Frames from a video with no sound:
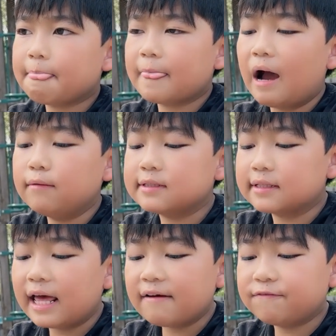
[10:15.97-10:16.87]
I was
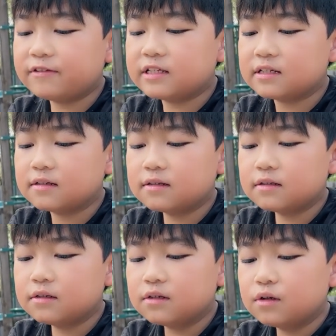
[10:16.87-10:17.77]
left
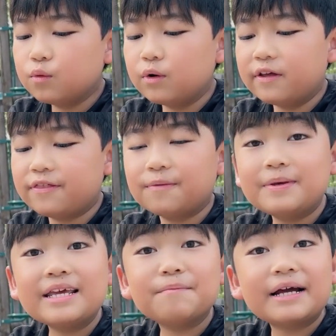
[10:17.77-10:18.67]
with
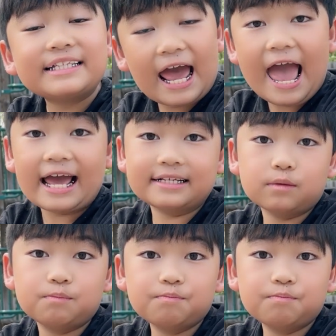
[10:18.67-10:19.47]
me and my dad.